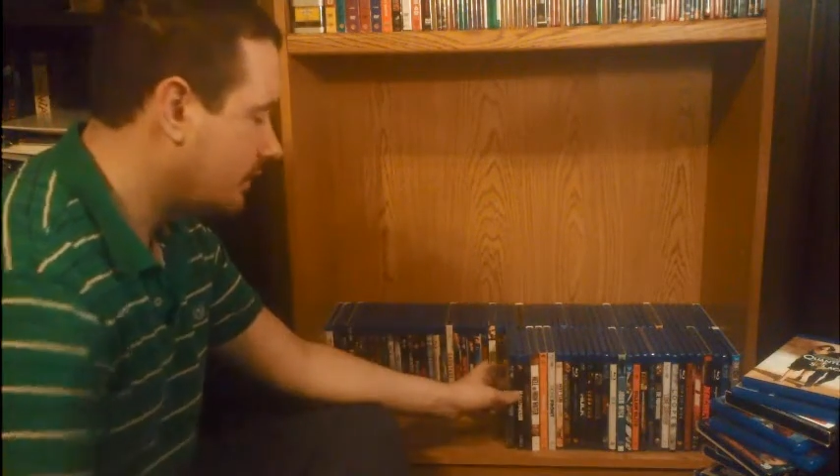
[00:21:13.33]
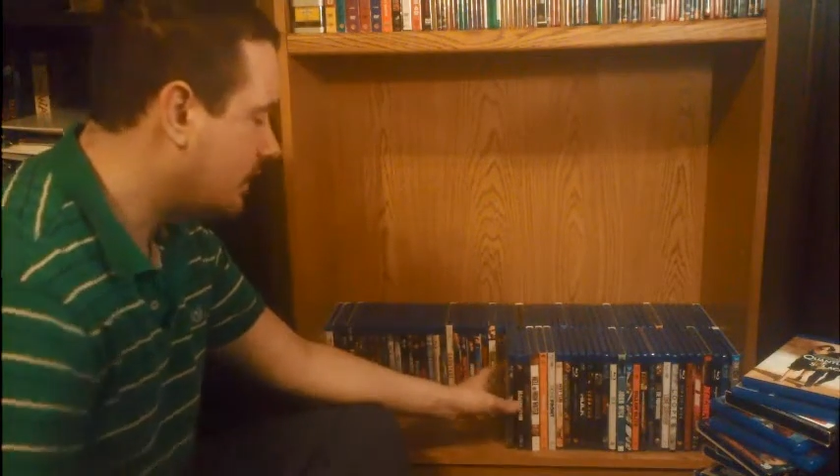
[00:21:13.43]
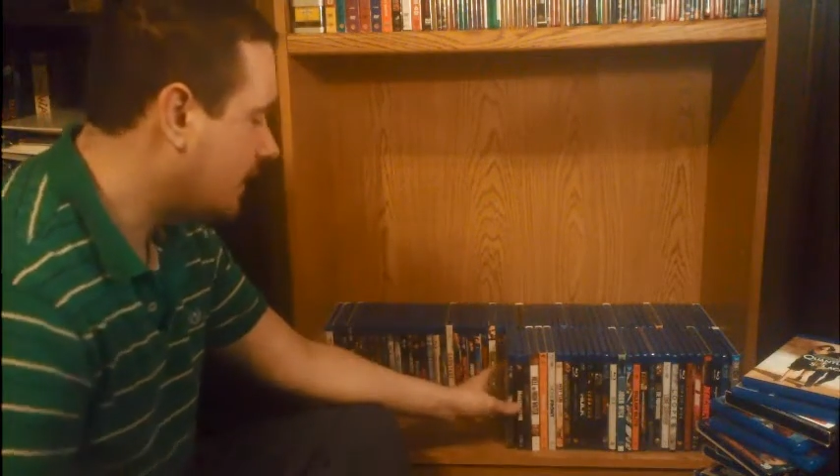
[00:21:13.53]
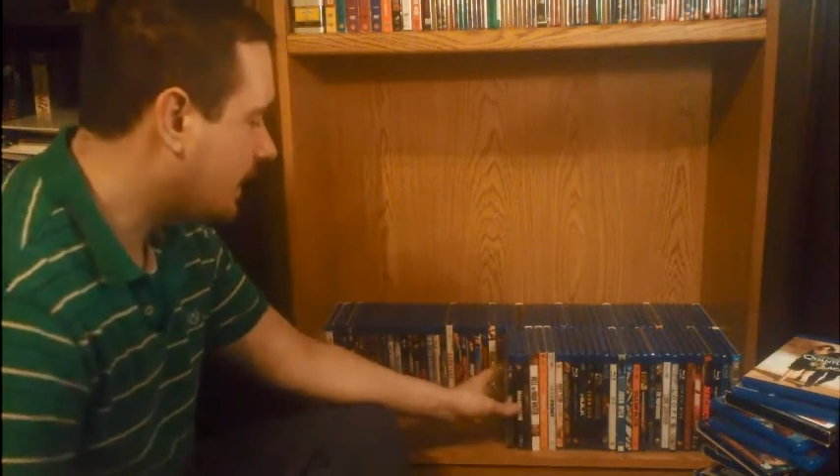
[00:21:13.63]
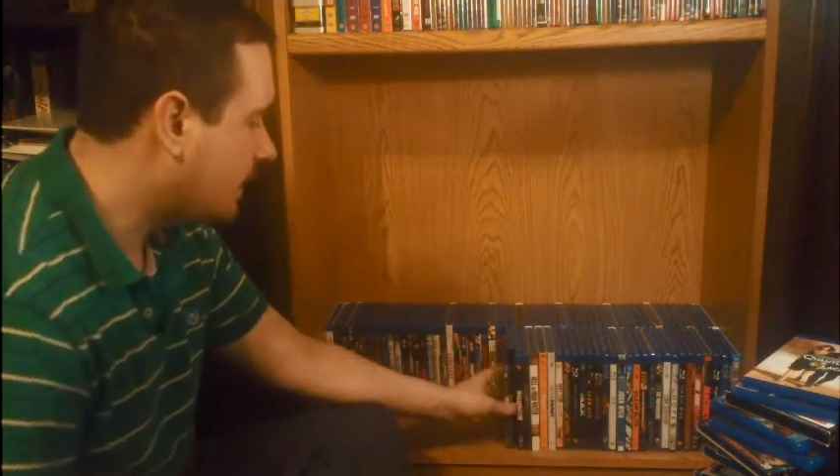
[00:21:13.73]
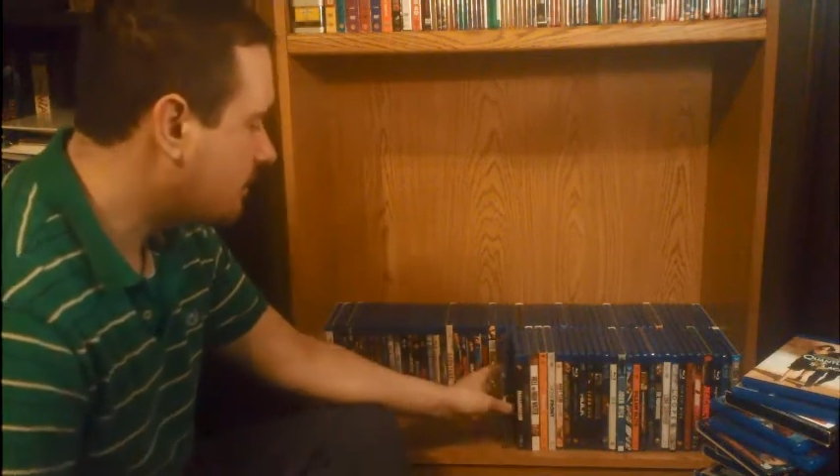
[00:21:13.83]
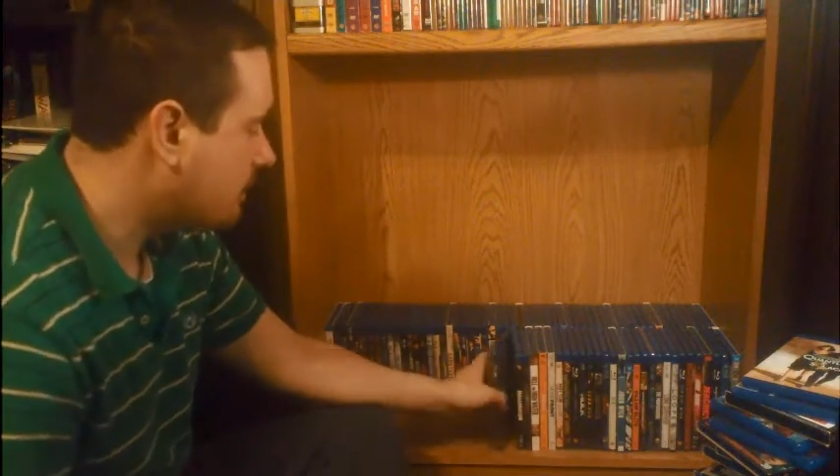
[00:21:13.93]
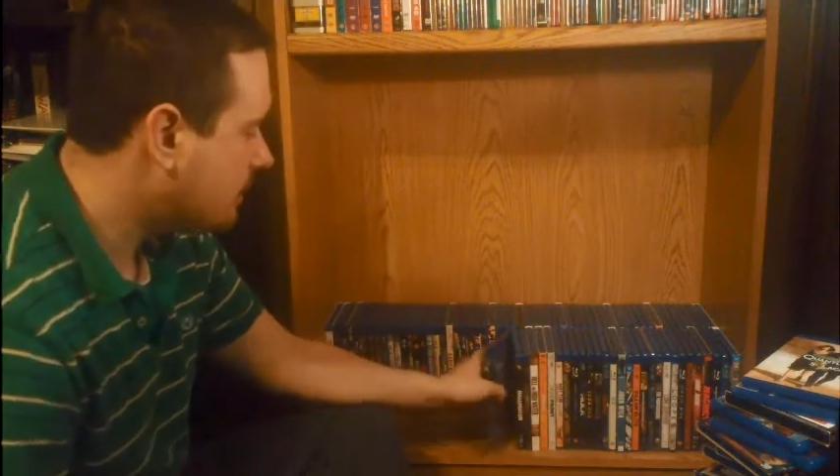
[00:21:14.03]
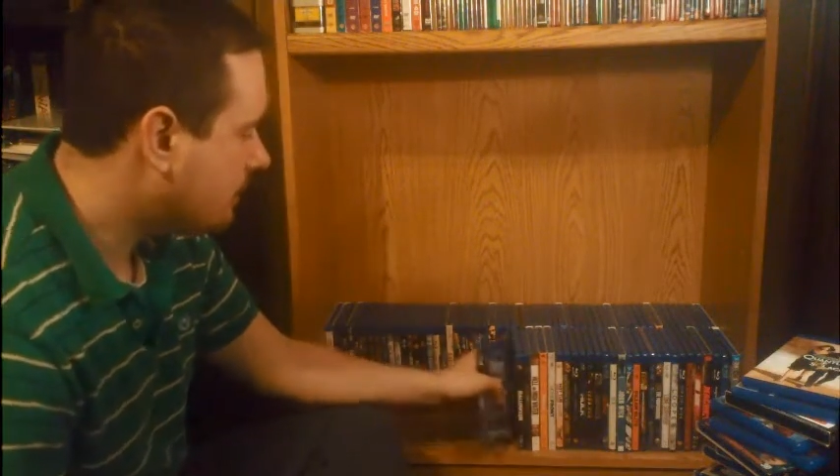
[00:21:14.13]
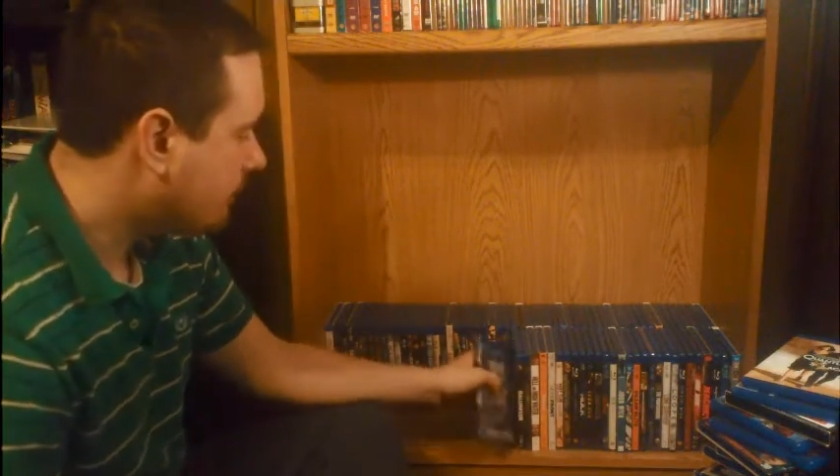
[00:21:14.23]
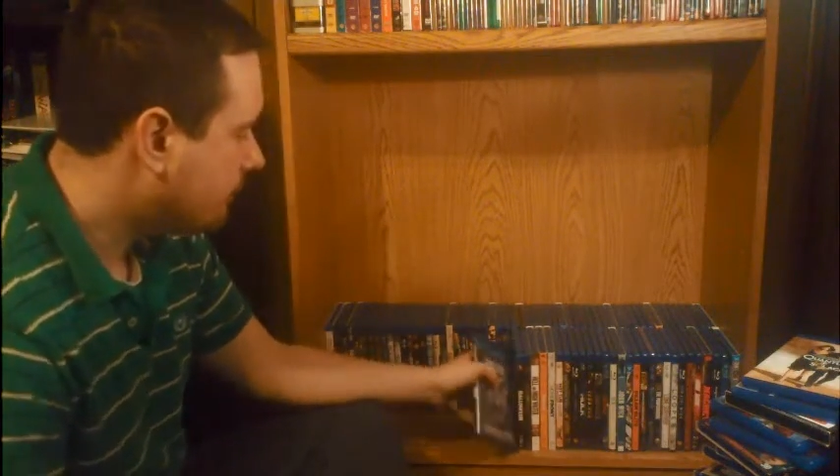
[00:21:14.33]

kick out of that movie.